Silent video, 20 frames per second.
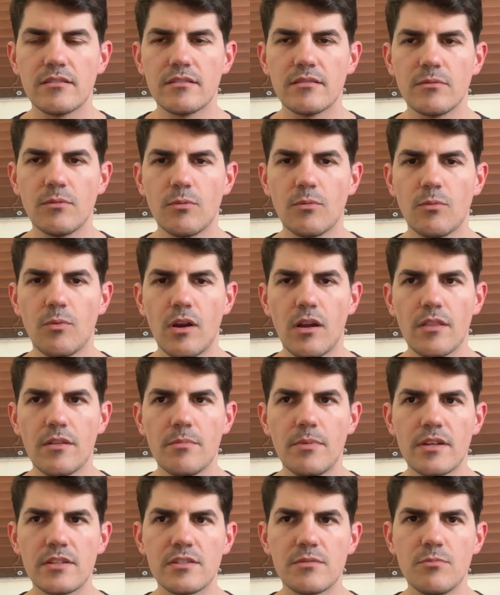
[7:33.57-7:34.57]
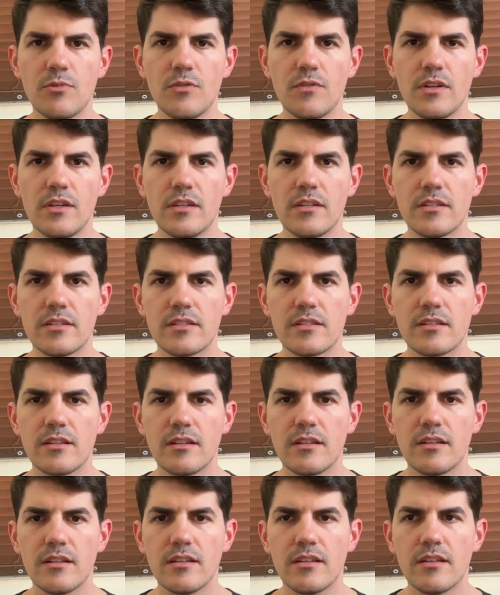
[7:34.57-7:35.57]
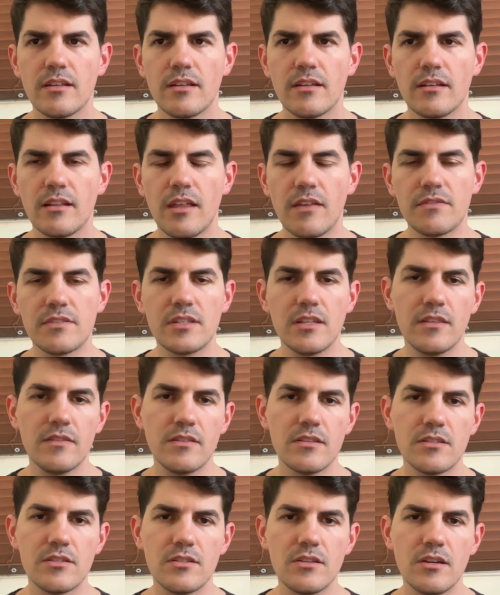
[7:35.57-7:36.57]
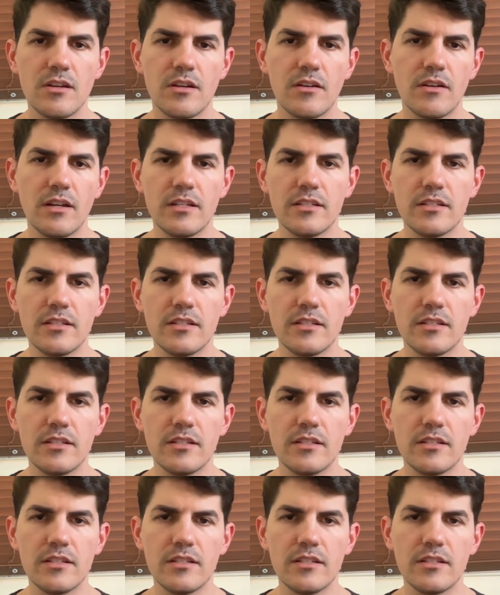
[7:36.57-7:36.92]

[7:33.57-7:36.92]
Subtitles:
one of the best movies I've seen this year,